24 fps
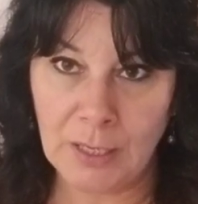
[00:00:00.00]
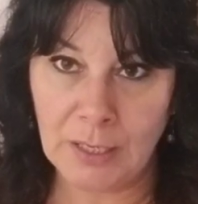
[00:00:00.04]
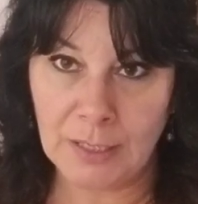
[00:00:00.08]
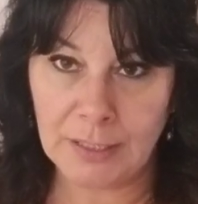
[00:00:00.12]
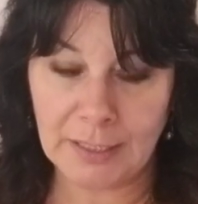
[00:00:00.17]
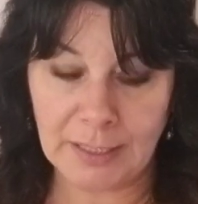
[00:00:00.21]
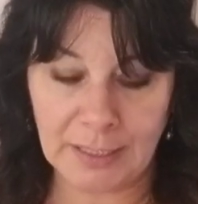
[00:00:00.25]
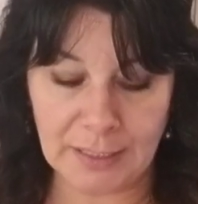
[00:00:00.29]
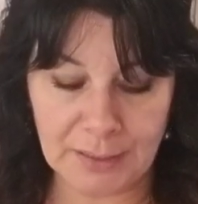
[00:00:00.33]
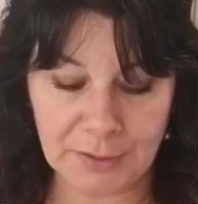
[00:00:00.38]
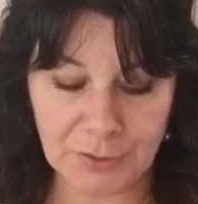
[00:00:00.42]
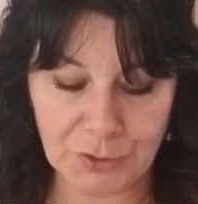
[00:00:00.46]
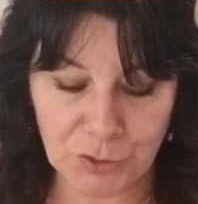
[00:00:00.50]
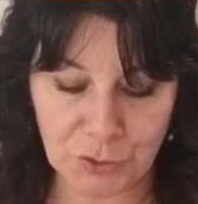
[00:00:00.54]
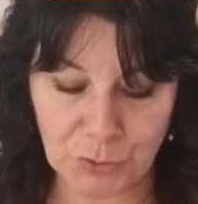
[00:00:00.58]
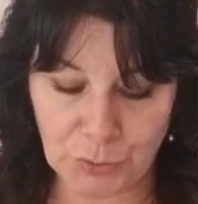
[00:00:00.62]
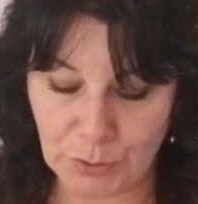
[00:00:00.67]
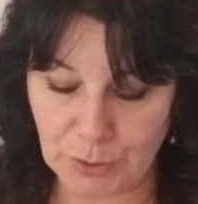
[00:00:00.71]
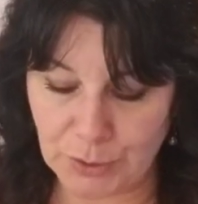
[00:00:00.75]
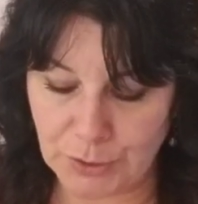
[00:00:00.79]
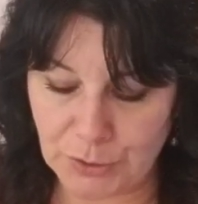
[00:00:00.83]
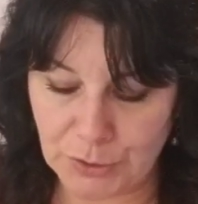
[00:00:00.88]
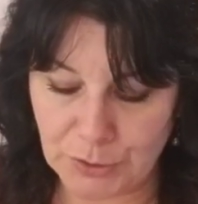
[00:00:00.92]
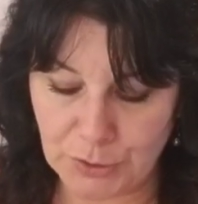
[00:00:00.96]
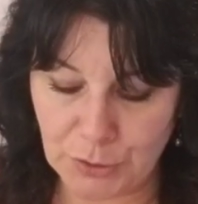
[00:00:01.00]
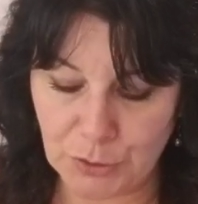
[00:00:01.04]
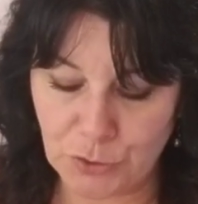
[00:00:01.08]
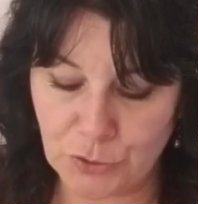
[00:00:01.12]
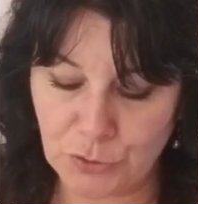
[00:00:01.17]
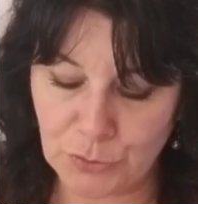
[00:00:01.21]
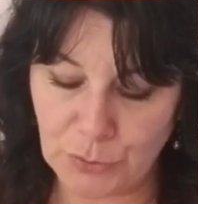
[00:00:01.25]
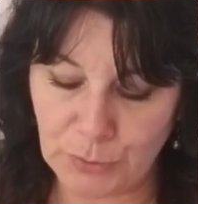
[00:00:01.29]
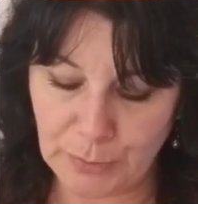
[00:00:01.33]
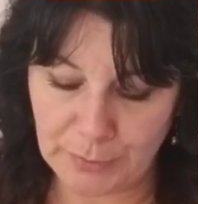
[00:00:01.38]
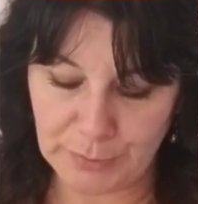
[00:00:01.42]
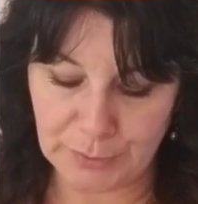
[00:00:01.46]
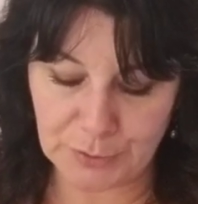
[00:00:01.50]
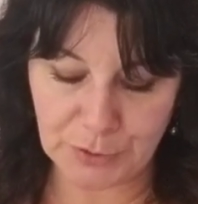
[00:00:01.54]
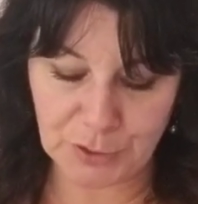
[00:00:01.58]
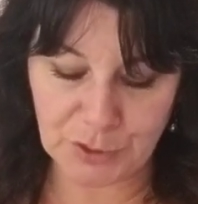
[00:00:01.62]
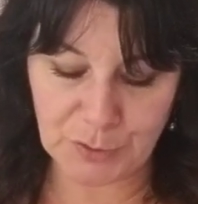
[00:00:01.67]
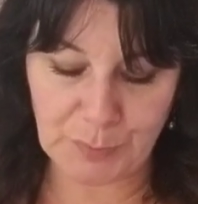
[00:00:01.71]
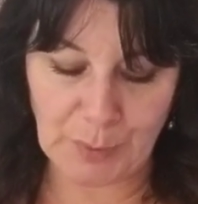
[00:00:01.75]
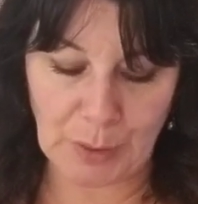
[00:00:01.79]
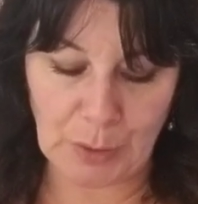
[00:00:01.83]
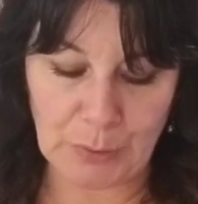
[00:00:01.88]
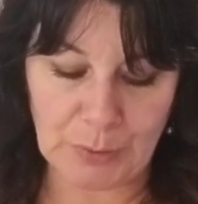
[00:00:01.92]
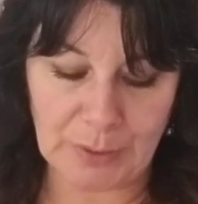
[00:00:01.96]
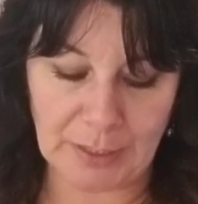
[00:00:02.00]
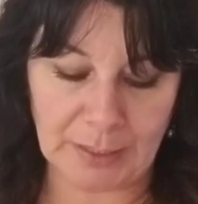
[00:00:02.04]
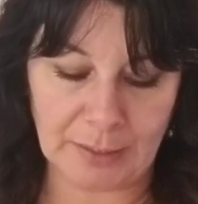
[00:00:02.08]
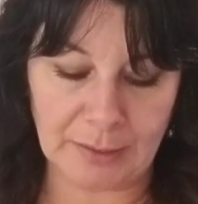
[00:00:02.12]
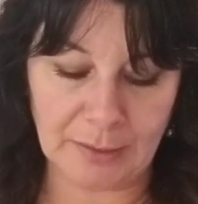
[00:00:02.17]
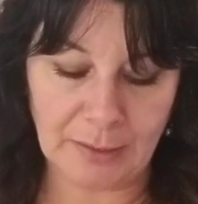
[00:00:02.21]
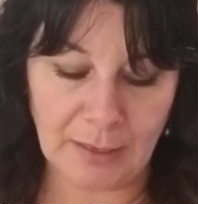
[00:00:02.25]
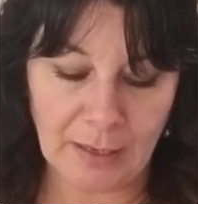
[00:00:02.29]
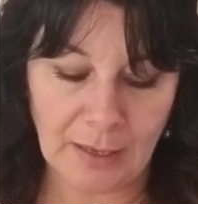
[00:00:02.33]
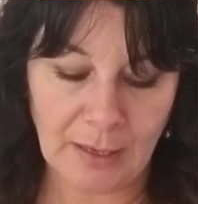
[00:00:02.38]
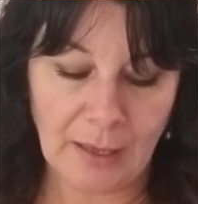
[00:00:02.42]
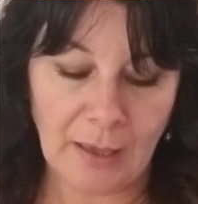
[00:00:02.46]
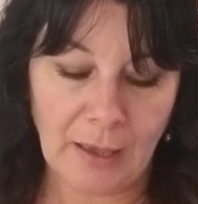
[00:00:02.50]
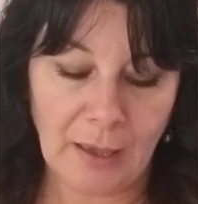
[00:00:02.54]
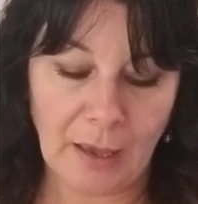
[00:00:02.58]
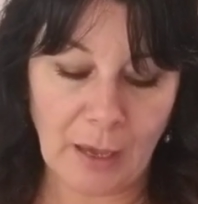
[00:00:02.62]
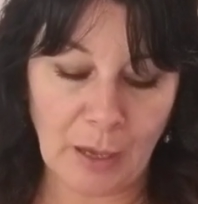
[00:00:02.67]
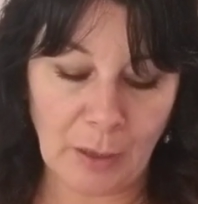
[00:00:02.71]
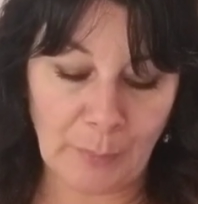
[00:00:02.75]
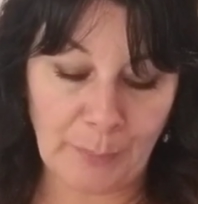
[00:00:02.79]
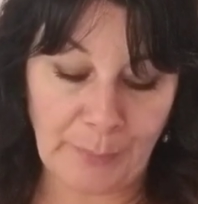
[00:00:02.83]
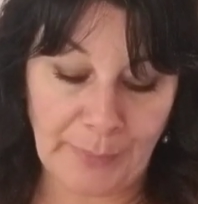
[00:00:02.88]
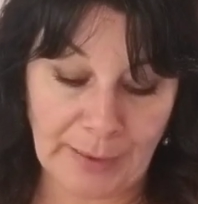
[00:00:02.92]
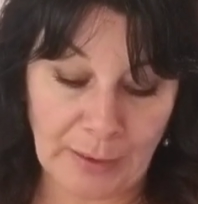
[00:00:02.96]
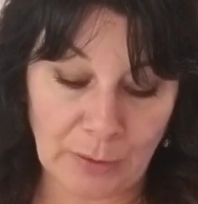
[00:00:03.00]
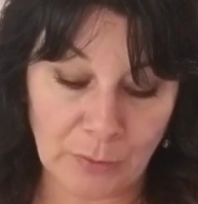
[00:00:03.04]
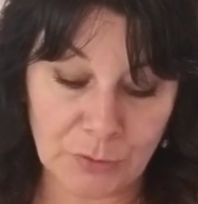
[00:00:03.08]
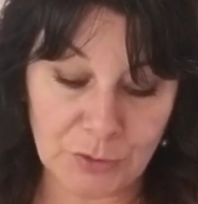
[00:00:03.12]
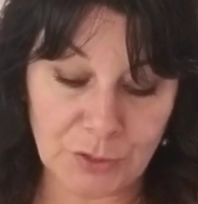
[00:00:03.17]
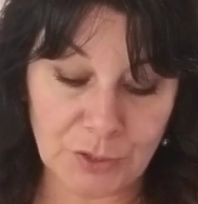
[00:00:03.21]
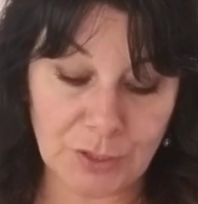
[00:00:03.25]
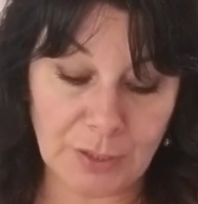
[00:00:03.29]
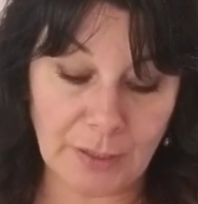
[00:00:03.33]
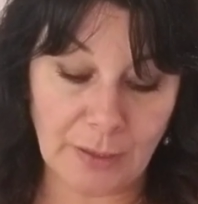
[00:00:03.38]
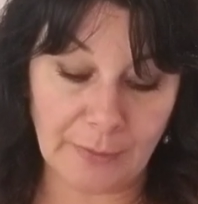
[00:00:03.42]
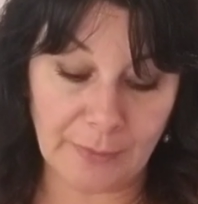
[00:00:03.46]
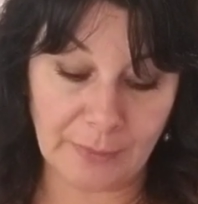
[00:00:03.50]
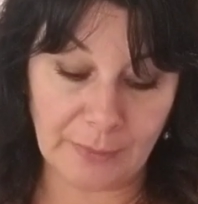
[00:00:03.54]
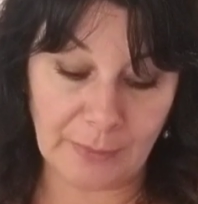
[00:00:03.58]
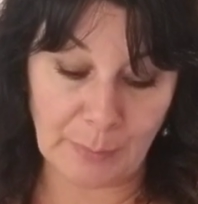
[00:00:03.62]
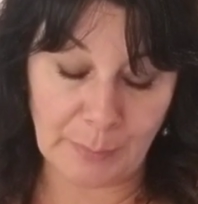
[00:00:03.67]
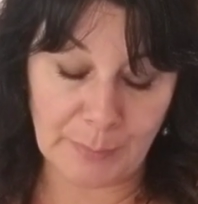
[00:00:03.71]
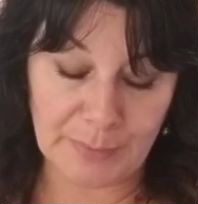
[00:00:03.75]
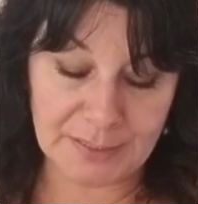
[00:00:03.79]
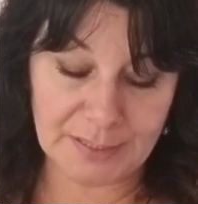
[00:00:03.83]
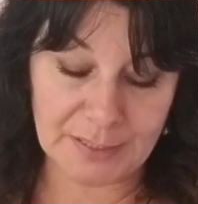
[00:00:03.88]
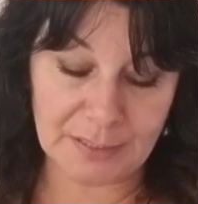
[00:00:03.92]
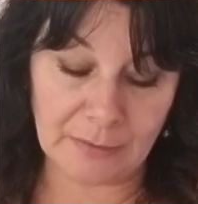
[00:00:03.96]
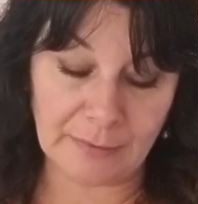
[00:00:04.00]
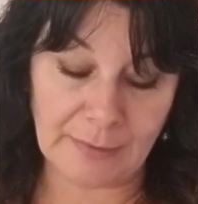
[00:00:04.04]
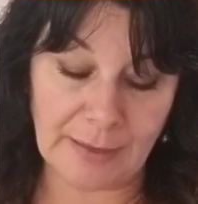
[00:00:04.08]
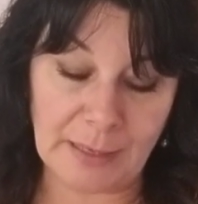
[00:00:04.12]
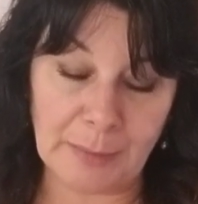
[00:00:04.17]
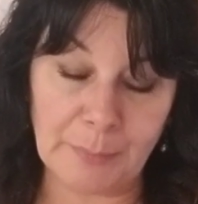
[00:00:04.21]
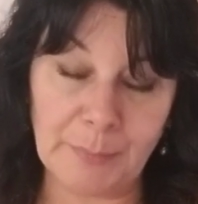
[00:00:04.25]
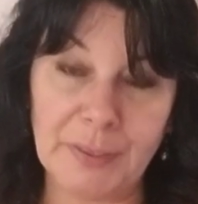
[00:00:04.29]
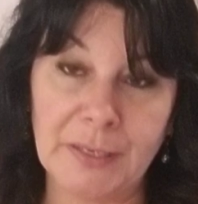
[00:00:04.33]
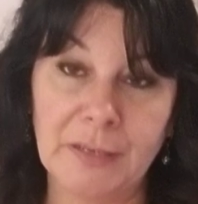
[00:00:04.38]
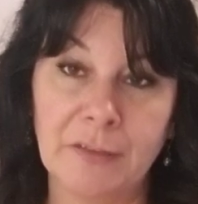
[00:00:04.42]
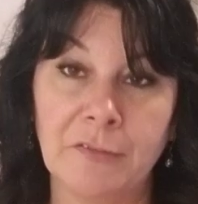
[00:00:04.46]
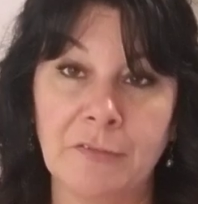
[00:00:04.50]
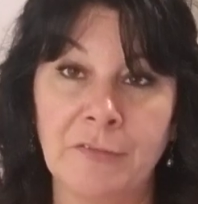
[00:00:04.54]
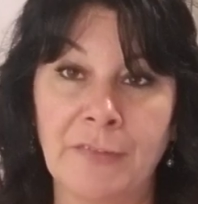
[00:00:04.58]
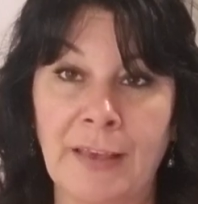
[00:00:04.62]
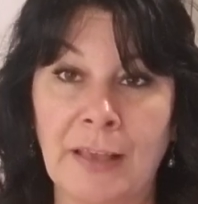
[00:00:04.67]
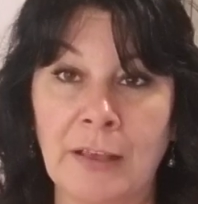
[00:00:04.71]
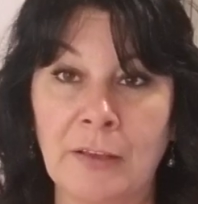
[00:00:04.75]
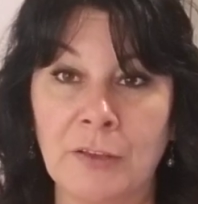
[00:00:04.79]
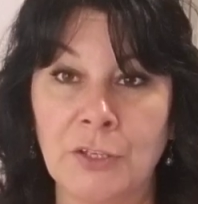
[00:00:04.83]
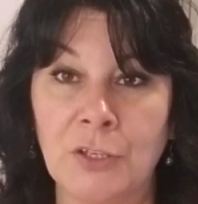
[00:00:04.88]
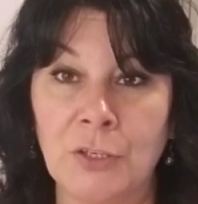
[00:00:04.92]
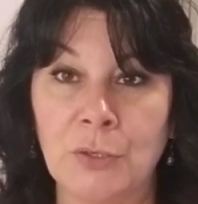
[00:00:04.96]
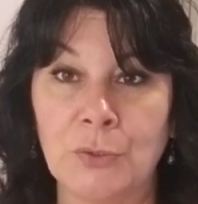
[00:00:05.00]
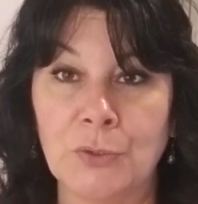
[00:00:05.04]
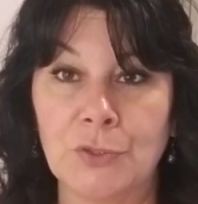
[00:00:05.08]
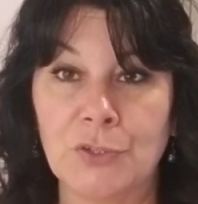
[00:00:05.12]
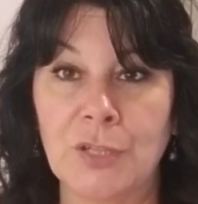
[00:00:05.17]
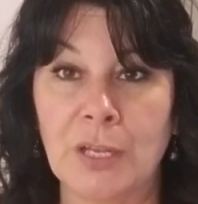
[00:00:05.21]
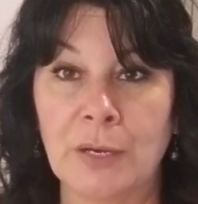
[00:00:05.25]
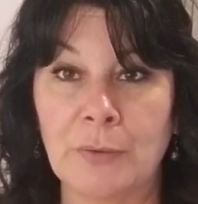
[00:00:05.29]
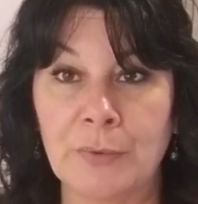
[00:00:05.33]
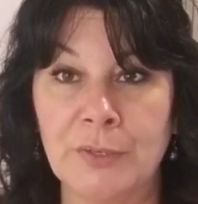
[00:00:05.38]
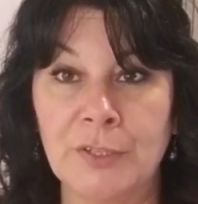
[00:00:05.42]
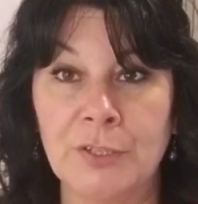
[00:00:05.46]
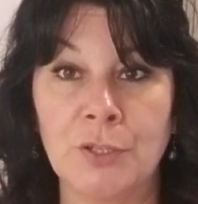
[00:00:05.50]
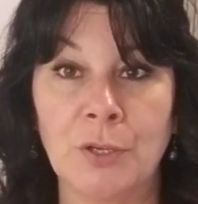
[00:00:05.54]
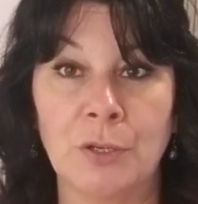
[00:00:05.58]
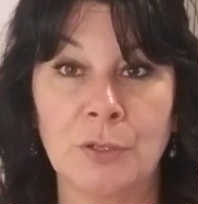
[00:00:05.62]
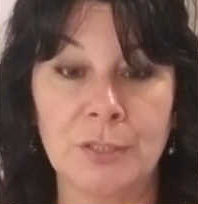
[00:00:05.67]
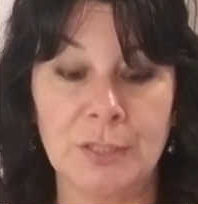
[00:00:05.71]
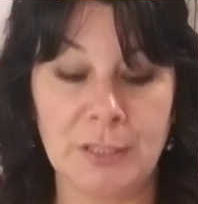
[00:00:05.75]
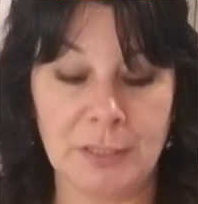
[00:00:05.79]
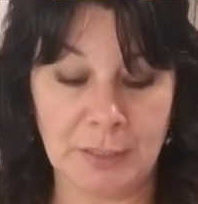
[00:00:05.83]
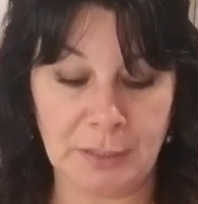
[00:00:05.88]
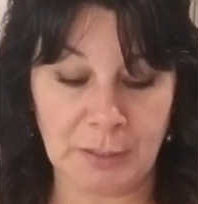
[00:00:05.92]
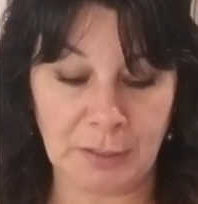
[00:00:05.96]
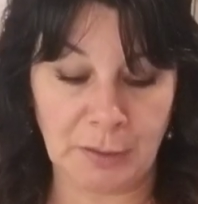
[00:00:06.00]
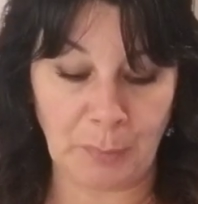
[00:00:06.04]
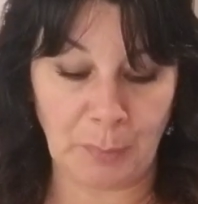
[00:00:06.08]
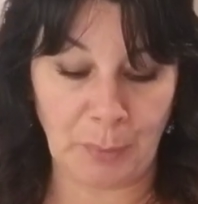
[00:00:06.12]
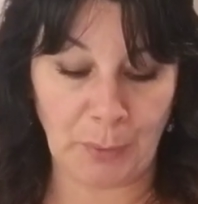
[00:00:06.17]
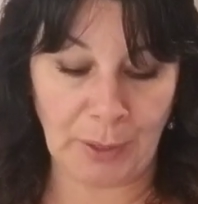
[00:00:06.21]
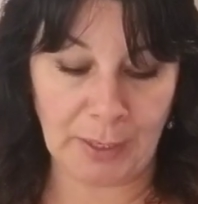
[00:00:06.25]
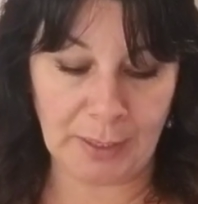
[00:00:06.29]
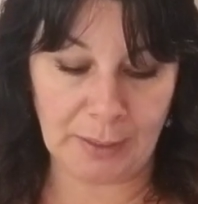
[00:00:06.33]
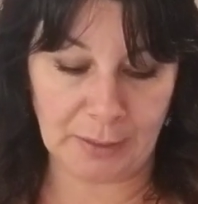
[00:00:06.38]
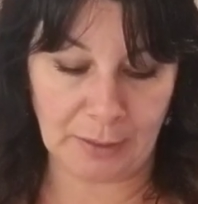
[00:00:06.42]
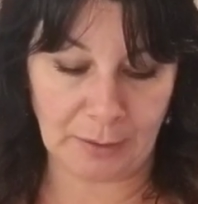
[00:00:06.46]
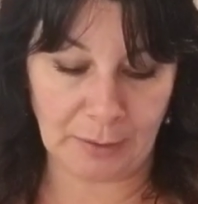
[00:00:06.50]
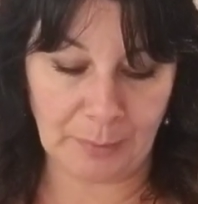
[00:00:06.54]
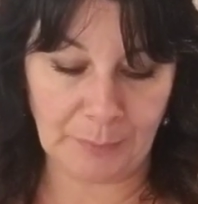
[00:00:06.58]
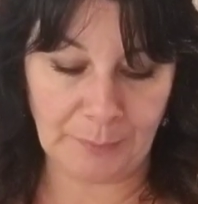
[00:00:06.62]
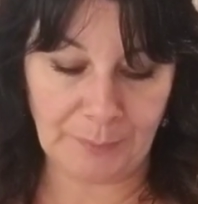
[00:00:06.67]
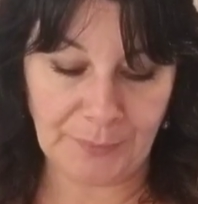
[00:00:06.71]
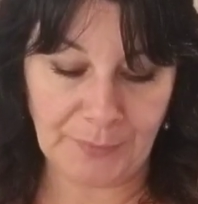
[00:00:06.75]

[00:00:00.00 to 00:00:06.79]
King of Swords, the truth is spoken about the misalignment of values that resulted in a breakup.